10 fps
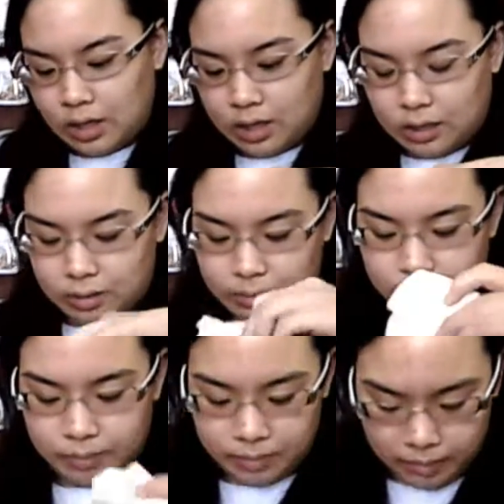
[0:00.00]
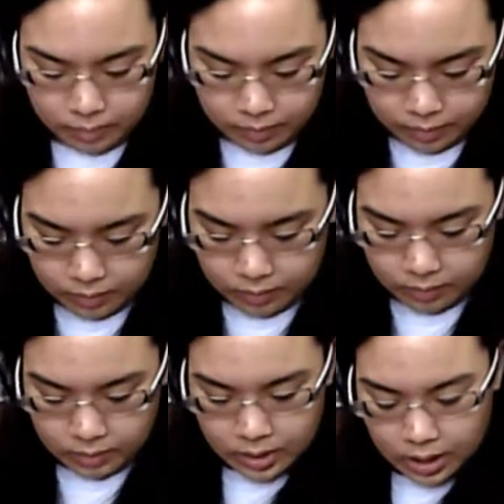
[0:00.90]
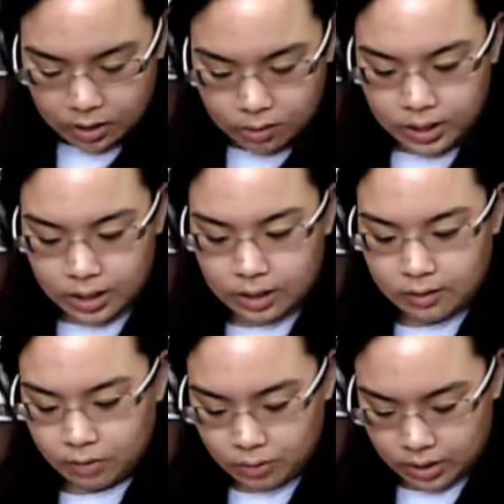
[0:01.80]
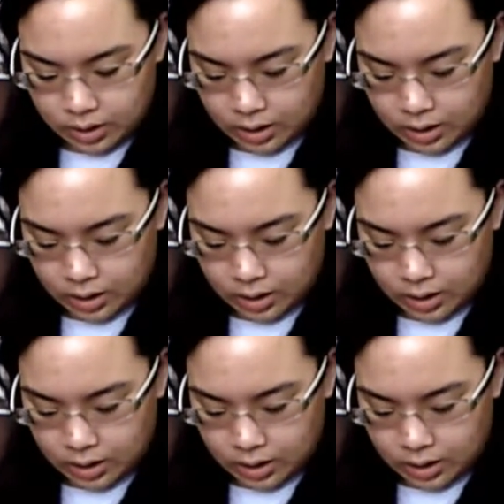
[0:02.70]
Um, I know I have always